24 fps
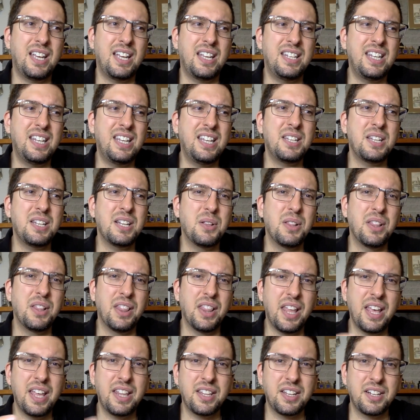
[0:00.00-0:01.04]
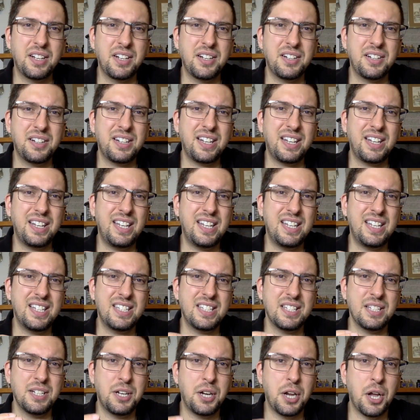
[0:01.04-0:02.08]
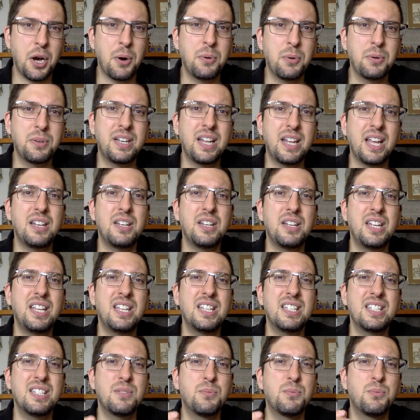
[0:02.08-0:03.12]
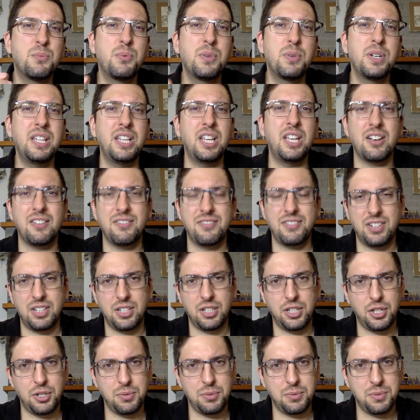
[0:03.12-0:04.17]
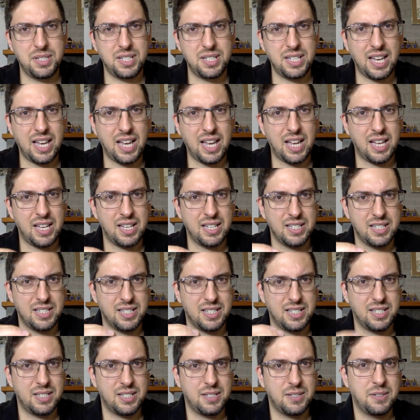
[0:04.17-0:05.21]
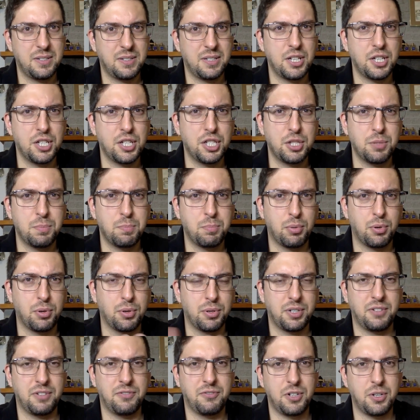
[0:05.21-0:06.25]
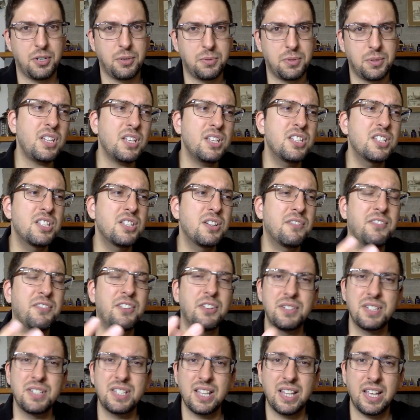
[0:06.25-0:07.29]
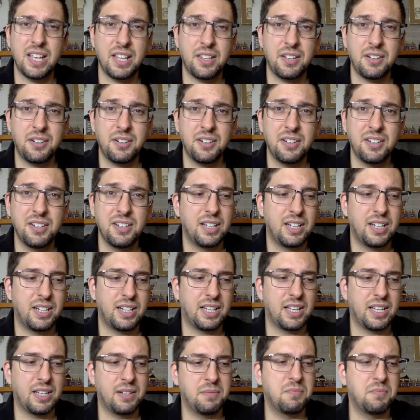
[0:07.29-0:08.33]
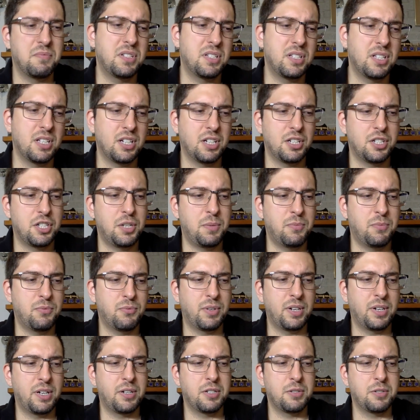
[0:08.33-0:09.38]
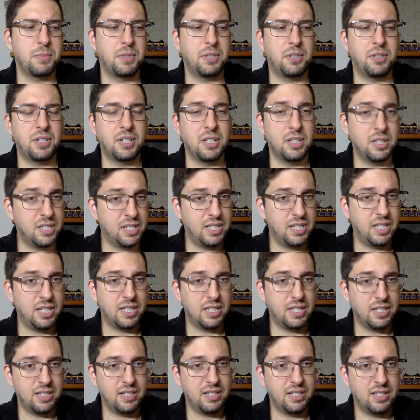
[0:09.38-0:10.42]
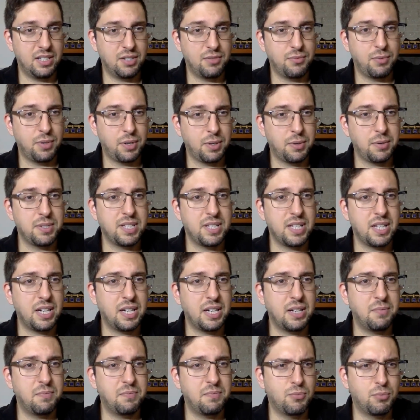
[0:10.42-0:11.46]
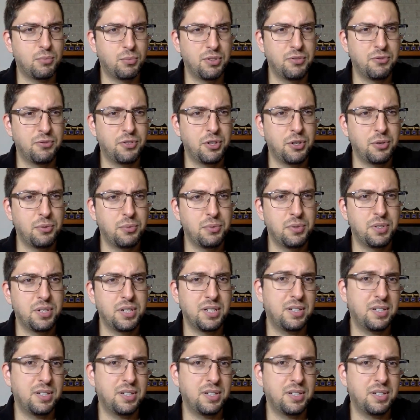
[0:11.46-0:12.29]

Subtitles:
I think leather is a note that is really often used as a supportive note. So if there is leather, and again, it's not a cheap fragrance, but you can see it in this fragrance that I reviewed